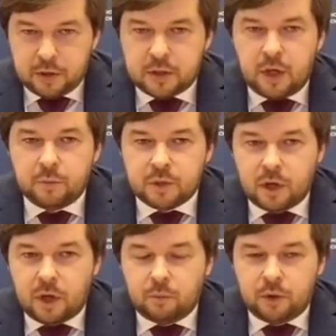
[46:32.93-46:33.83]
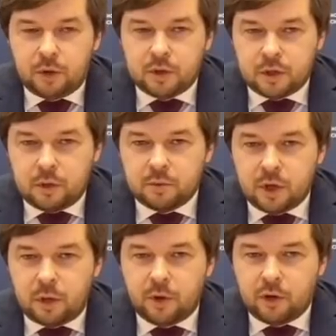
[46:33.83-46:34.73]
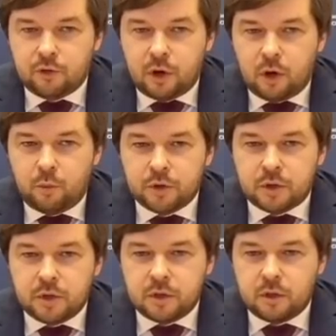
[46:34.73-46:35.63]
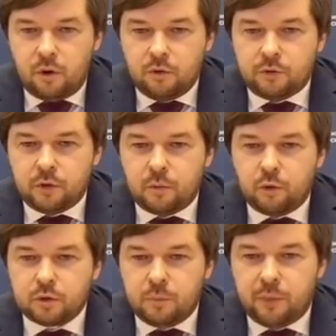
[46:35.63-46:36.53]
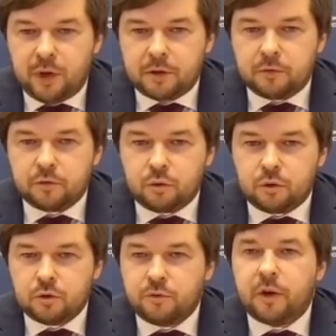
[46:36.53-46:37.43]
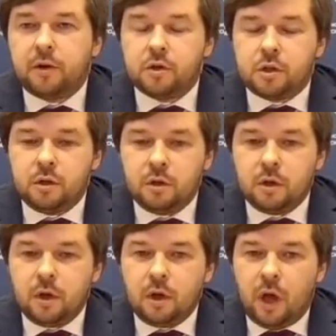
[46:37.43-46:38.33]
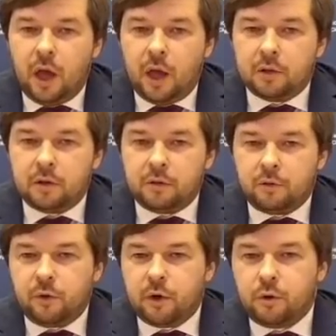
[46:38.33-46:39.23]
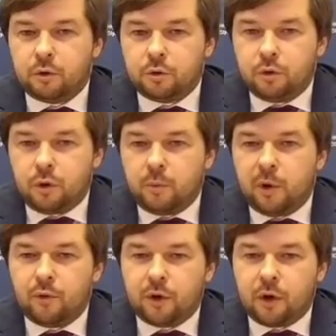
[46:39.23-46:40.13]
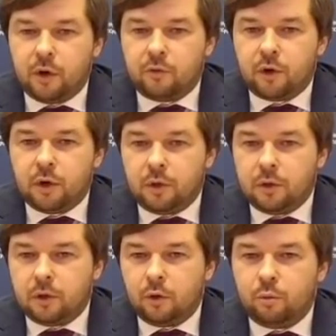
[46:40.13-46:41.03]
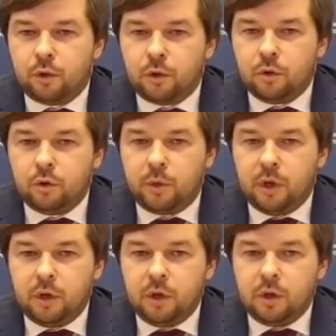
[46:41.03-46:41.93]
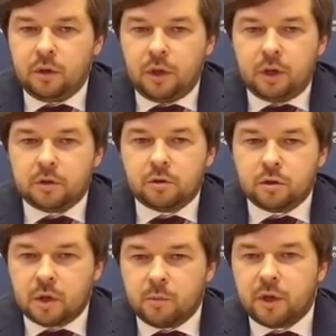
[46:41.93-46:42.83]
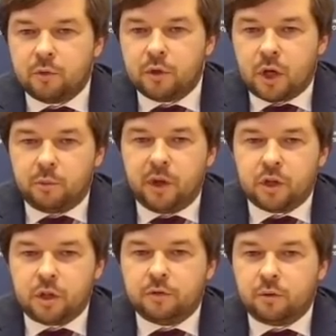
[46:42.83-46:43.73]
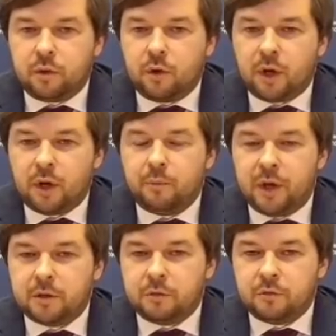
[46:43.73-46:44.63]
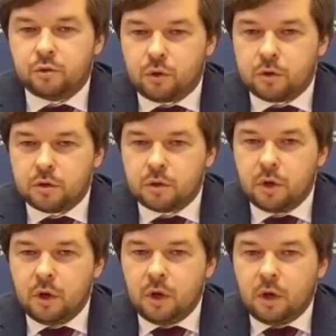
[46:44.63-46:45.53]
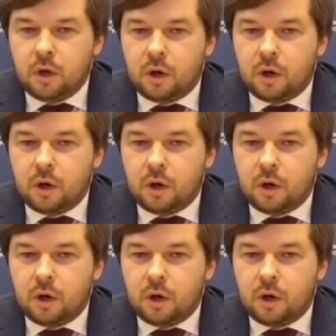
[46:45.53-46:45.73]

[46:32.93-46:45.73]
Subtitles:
But at the same time, hydrocarbons, they still offer the most competitive source of energy. And if we're going to talk about recovery in the global economy, then it's not something which can be achieved without a competitive source.